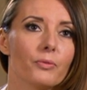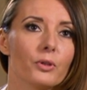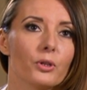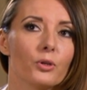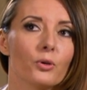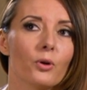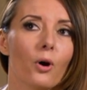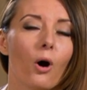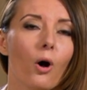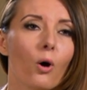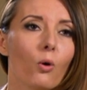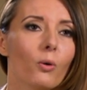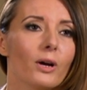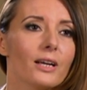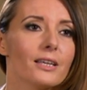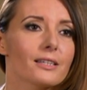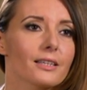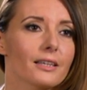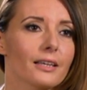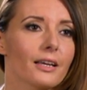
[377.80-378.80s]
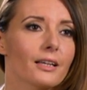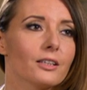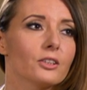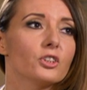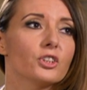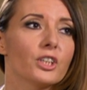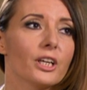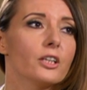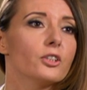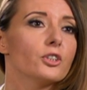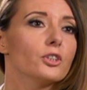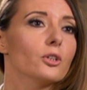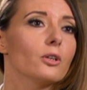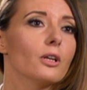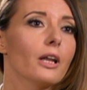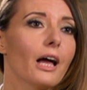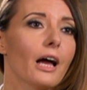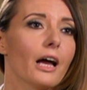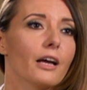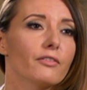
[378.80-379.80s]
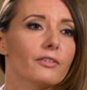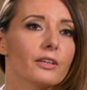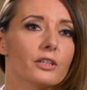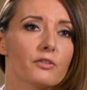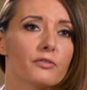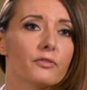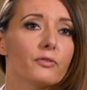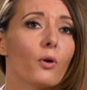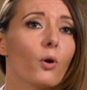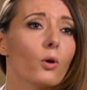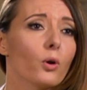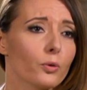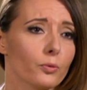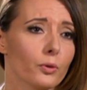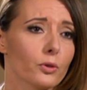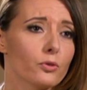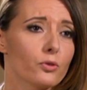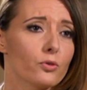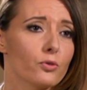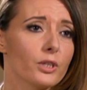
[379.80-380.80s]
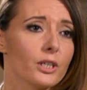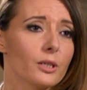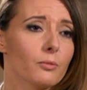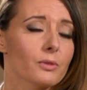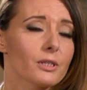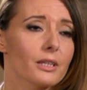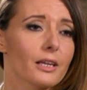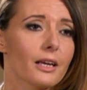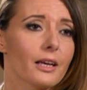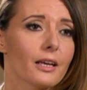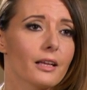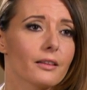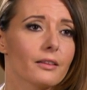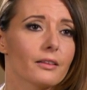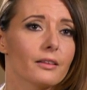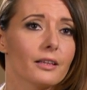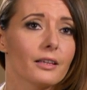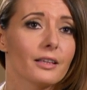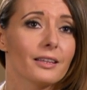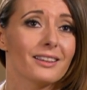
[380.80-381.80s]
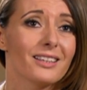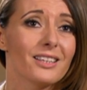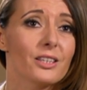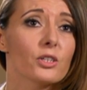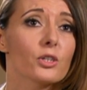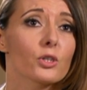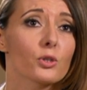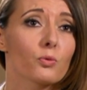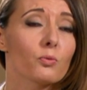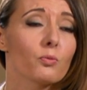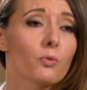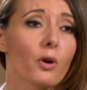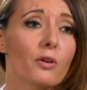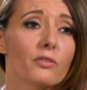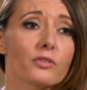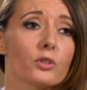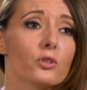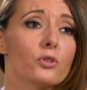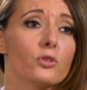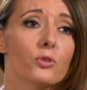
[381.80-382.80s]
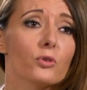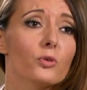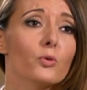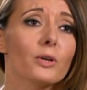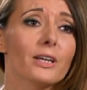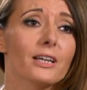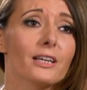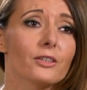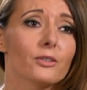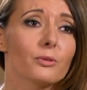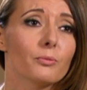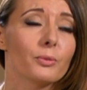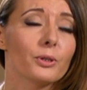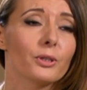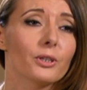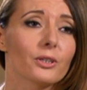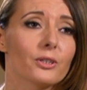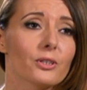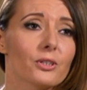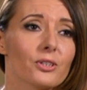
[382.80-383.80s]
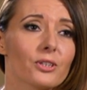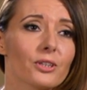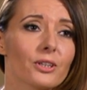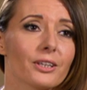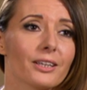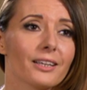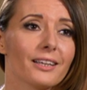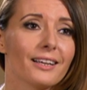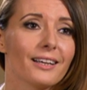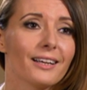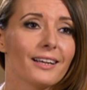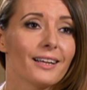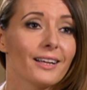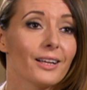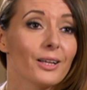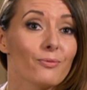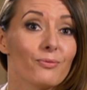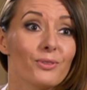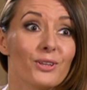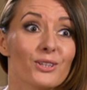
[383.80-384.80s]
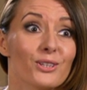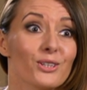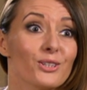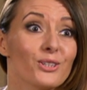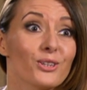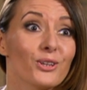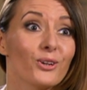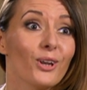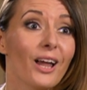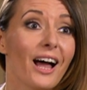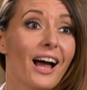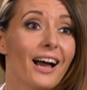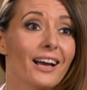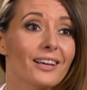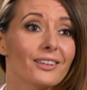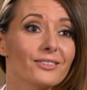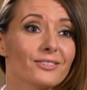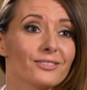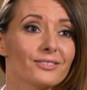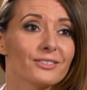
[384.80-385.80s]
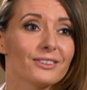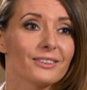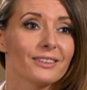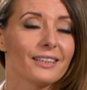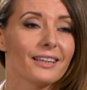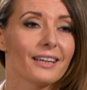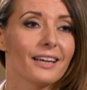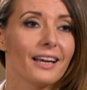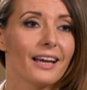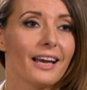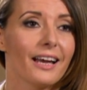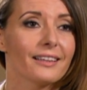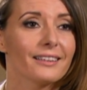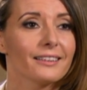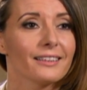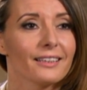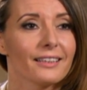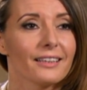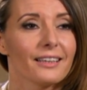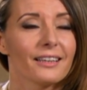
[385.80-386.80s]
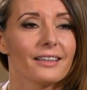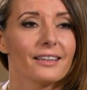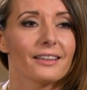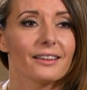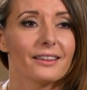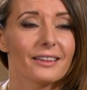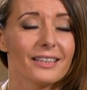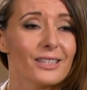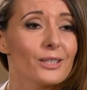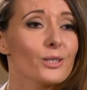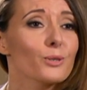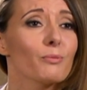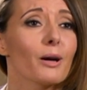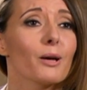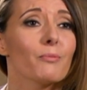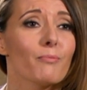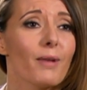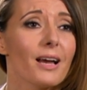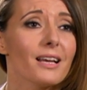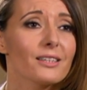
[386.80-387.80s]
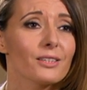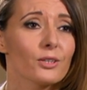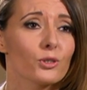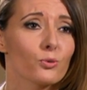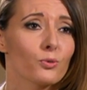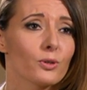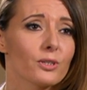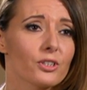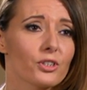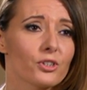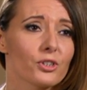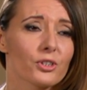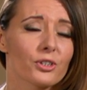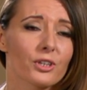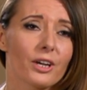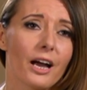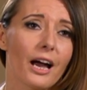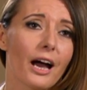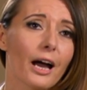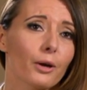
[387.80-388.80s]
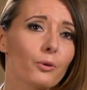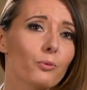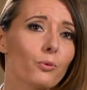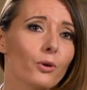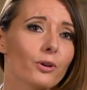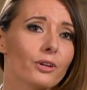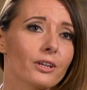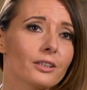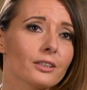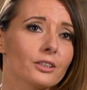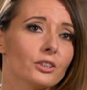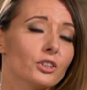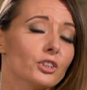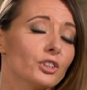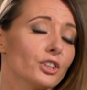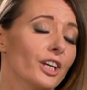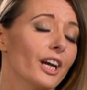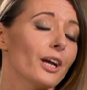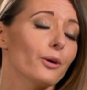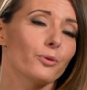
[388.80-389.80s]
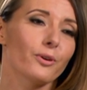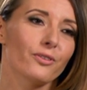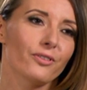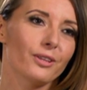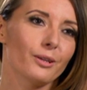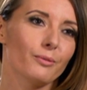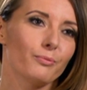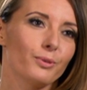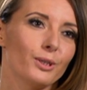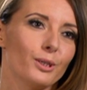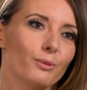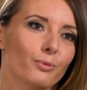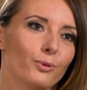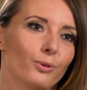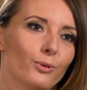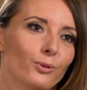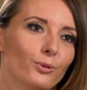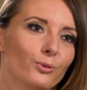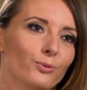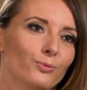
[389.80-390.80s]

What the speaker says: you always can change your life and follow your dreams, and this is worth to do it because this is your life. And this is my message which I want to share with the people.